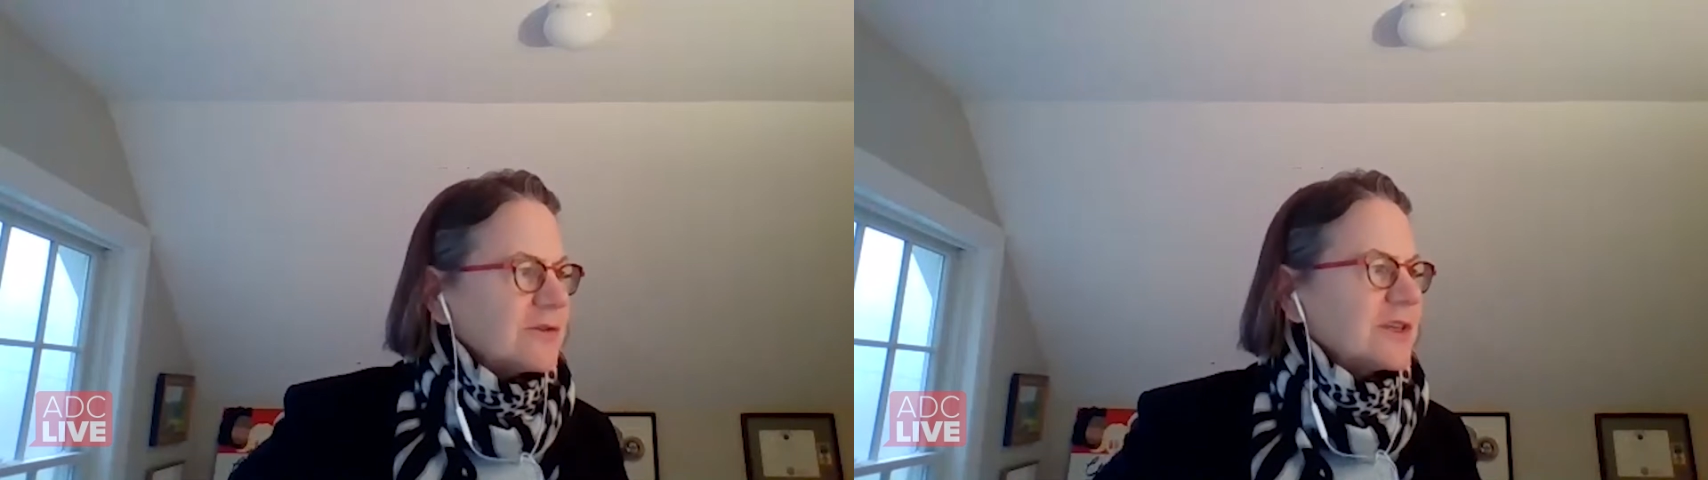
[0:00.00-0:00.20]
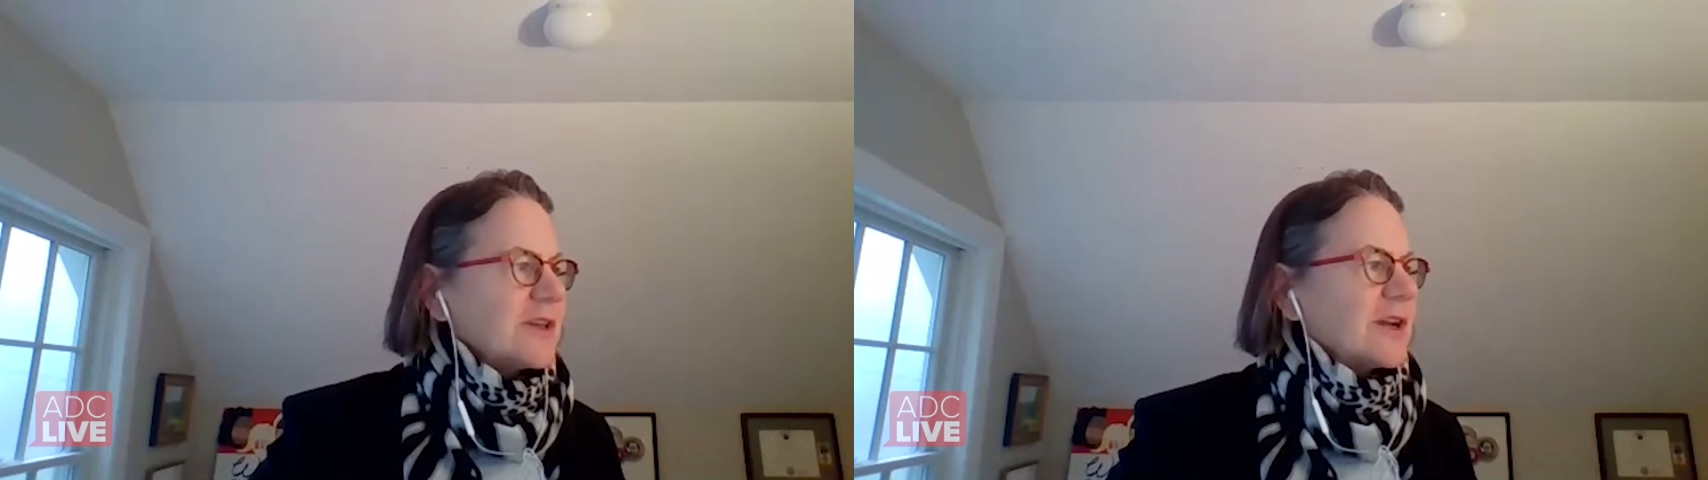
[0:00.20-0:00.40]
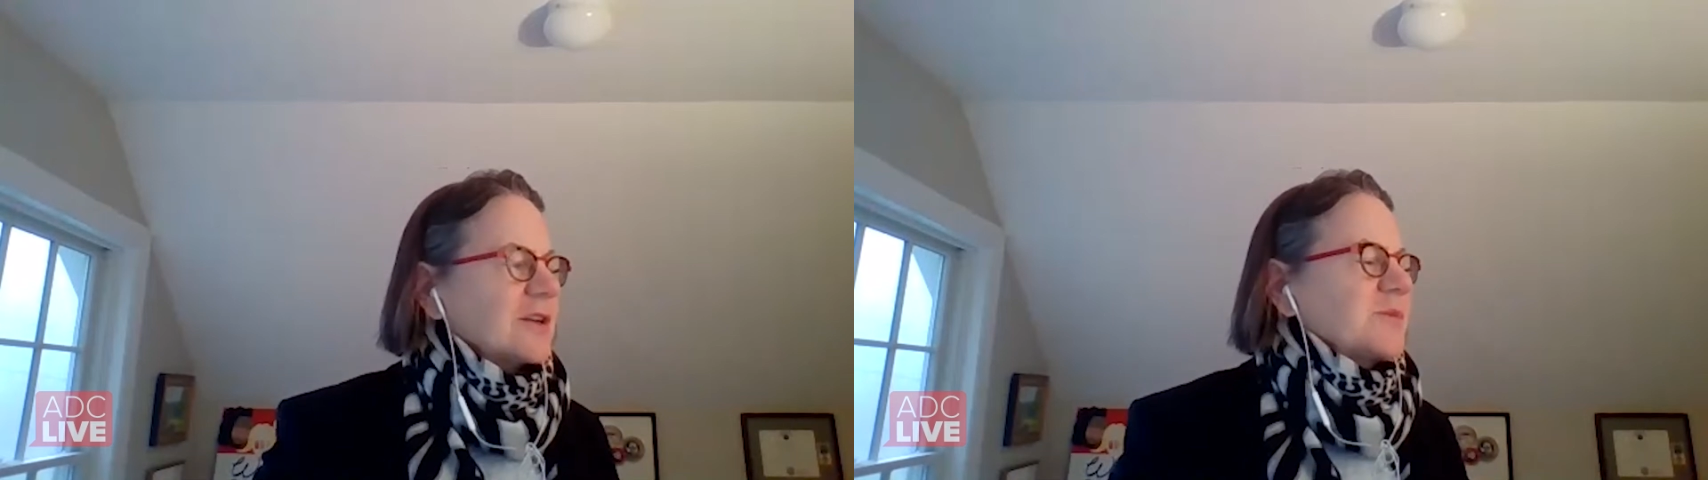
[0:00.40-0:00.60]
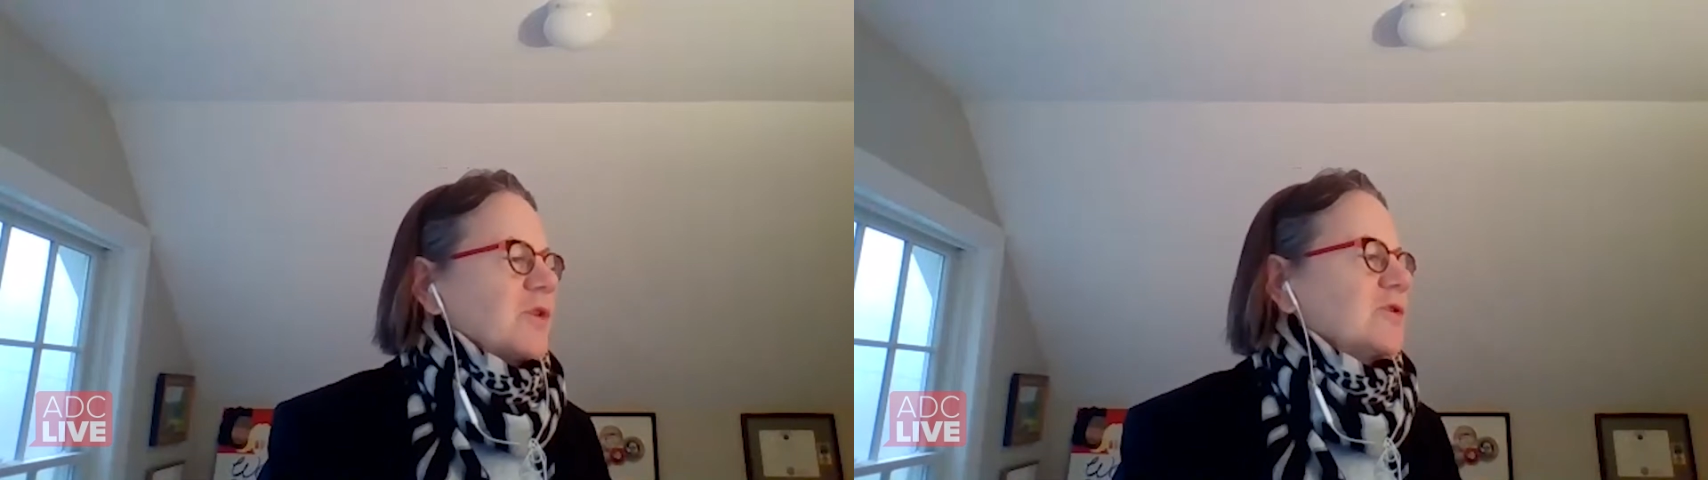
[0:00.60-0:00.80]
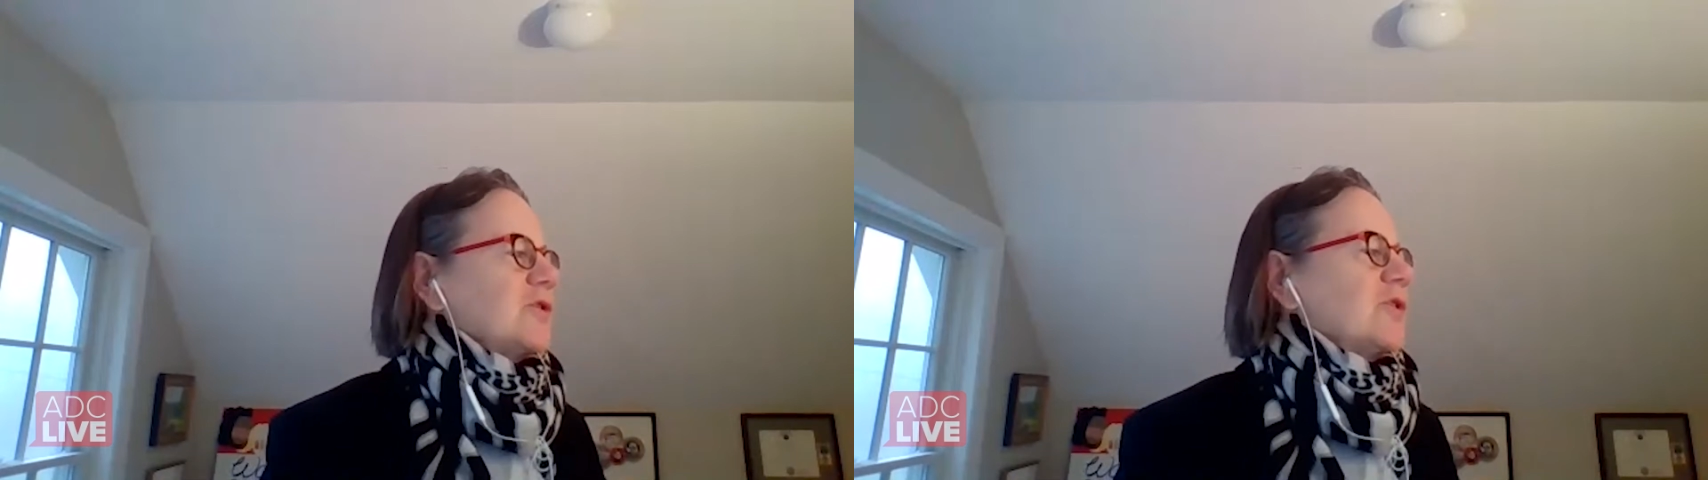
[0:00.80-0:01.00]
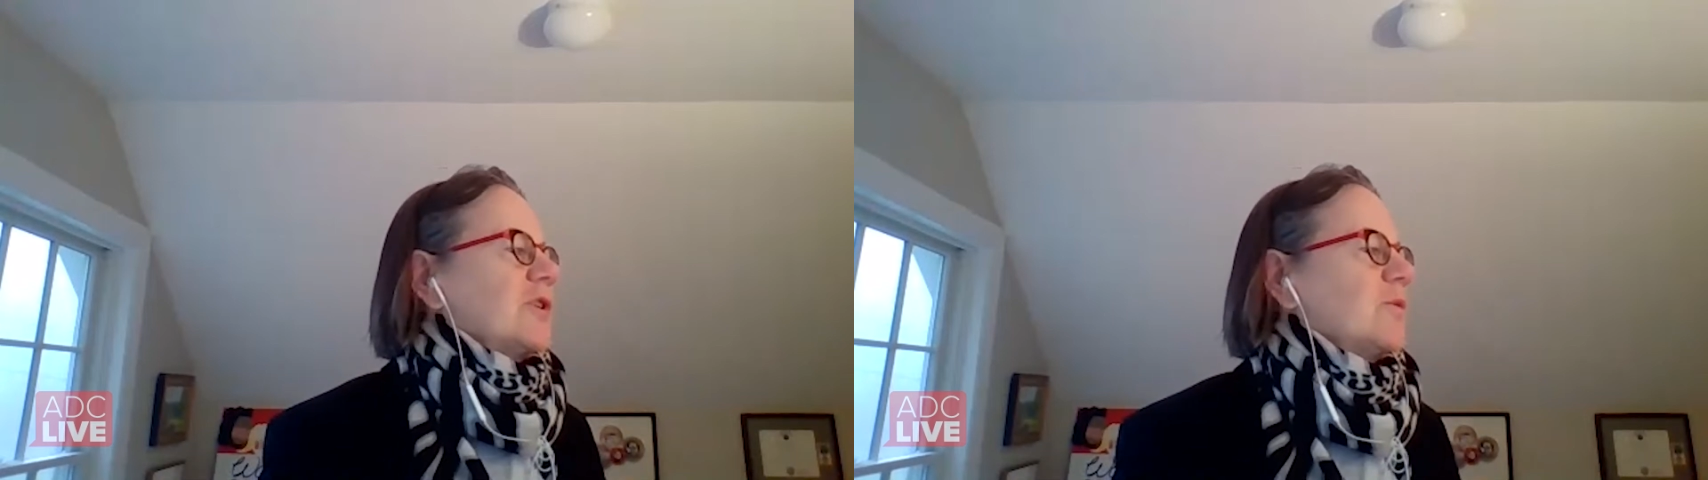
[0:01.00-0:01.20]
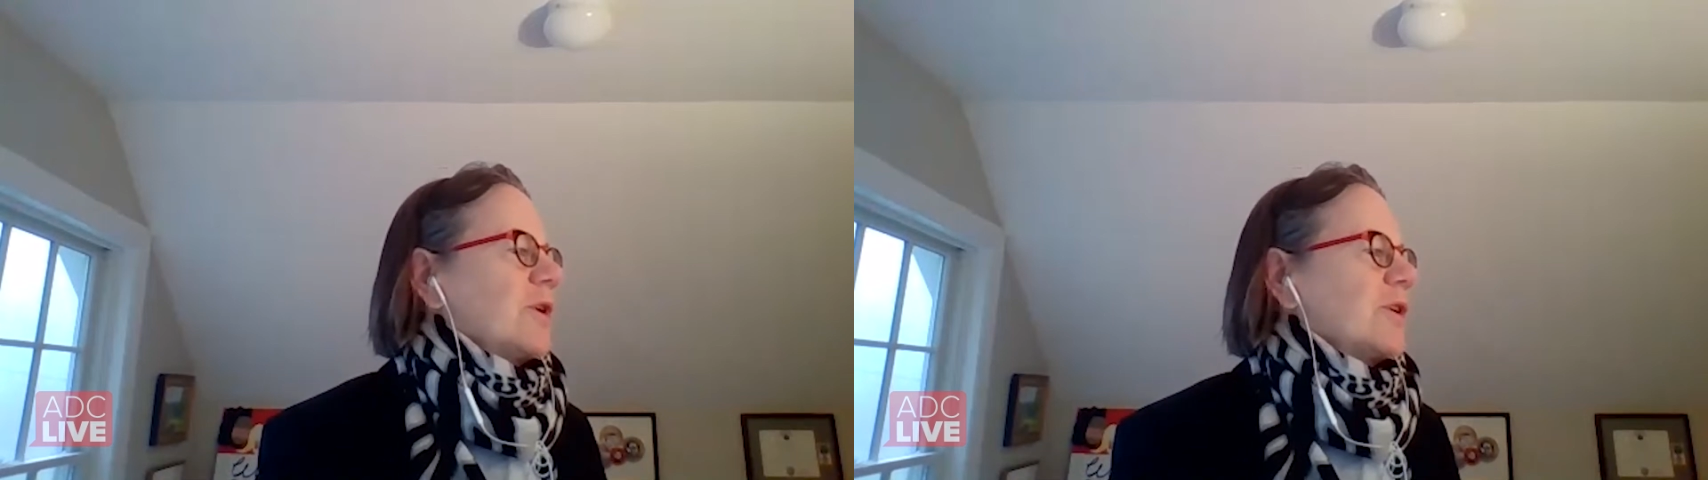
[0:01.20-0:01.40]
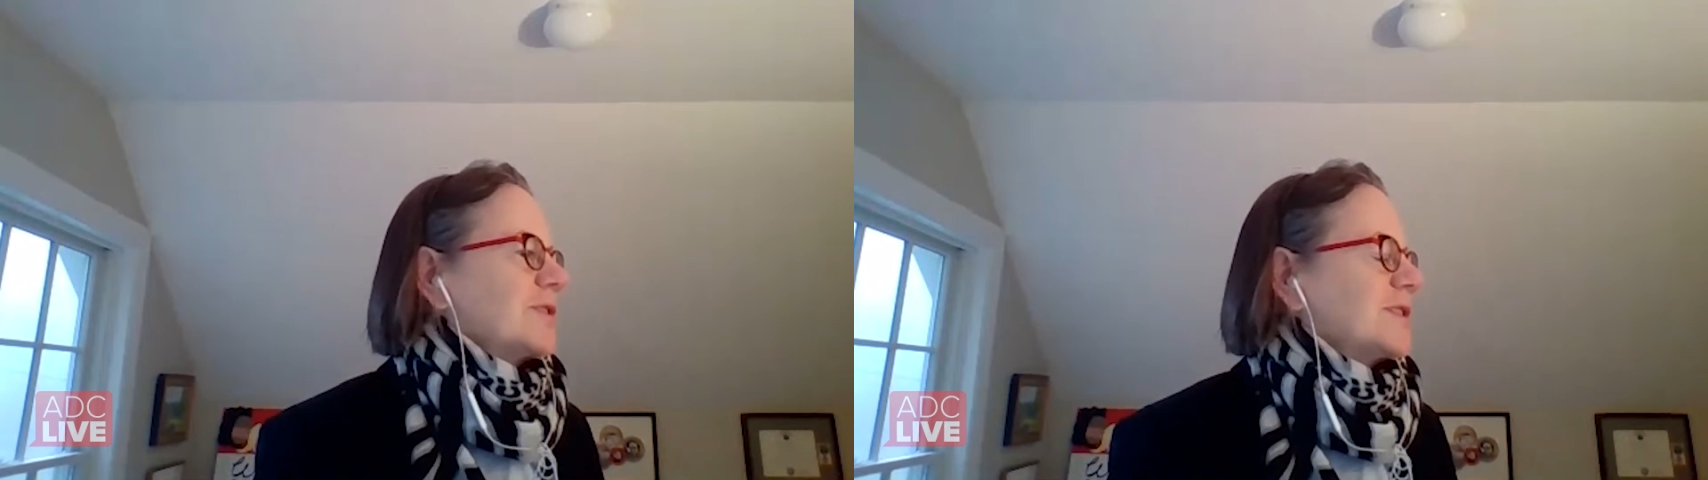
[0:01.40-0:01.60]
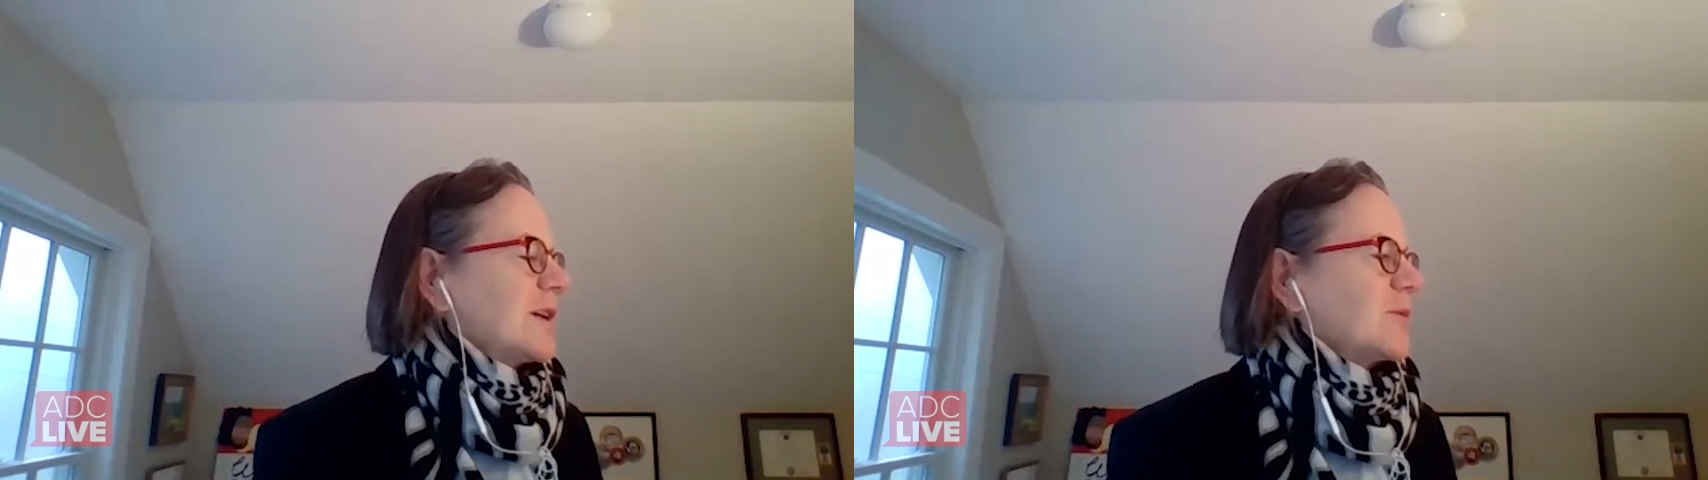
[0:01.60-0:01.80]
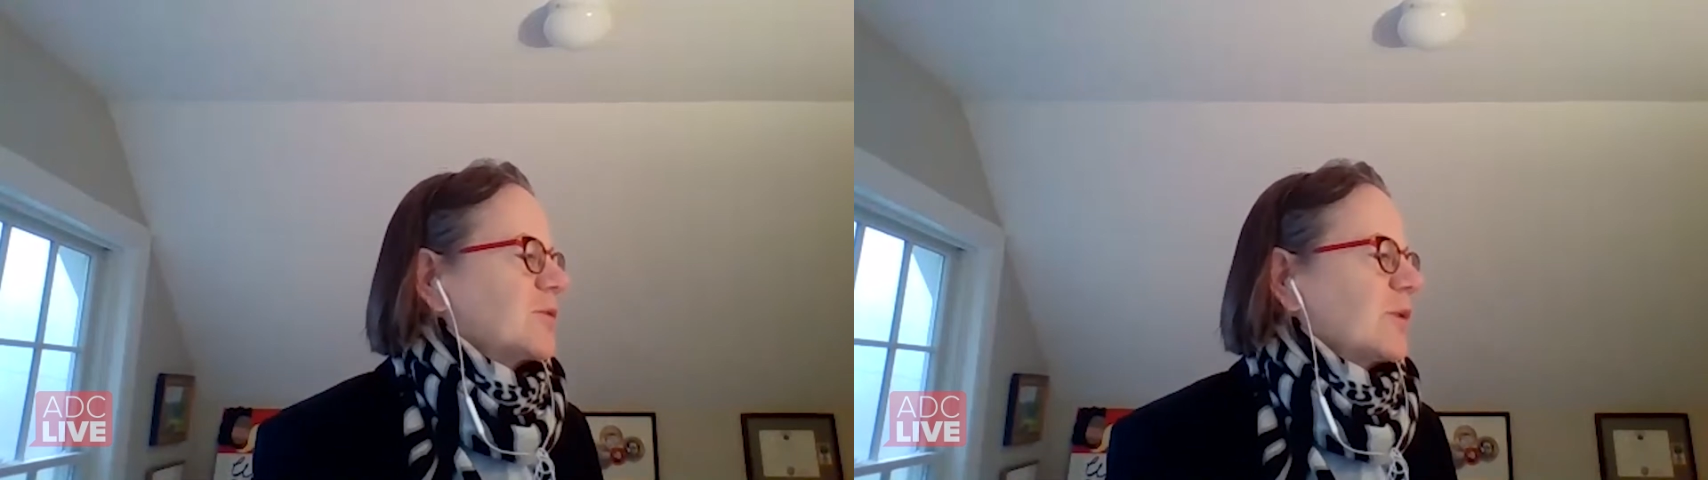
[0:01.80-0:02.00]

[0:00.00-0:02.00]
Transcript: to that exposure and what are the steps we